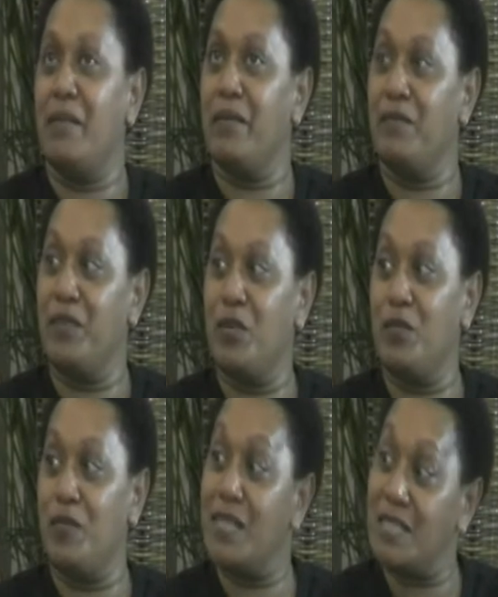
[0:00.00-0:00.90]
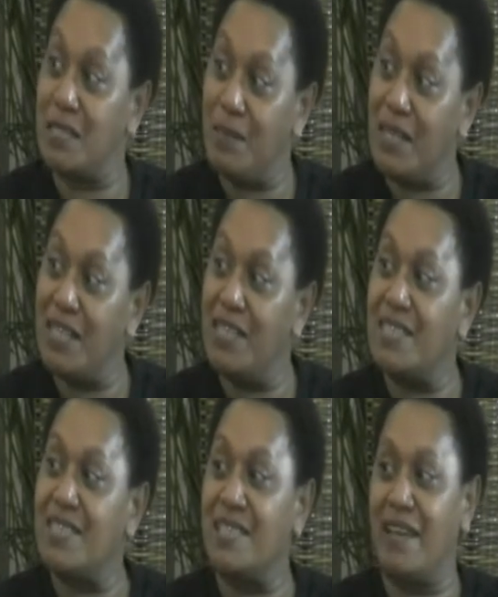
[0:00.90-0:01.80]
few
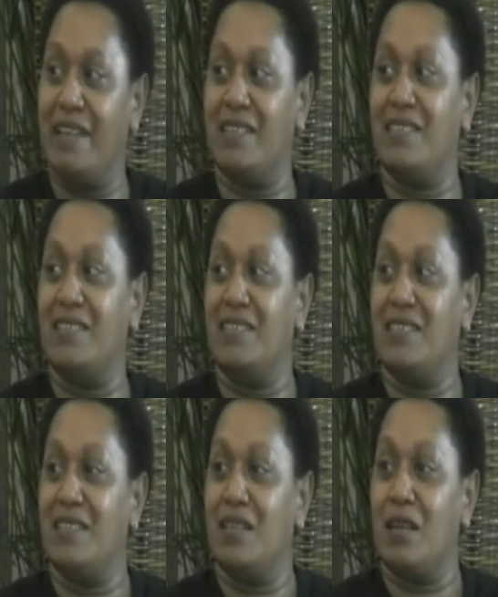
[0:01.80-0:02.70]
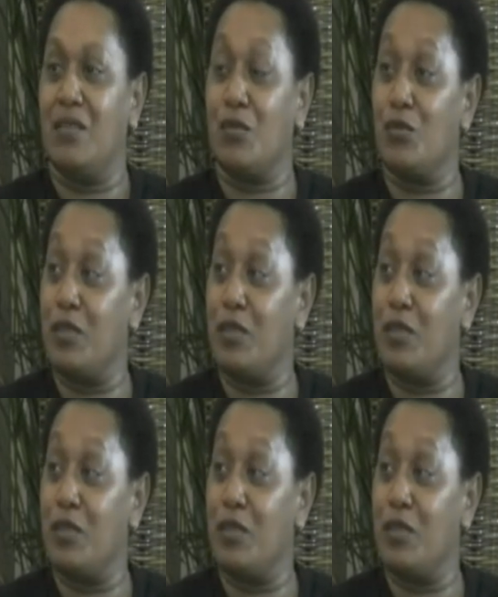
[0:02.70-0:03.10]
vegetables and through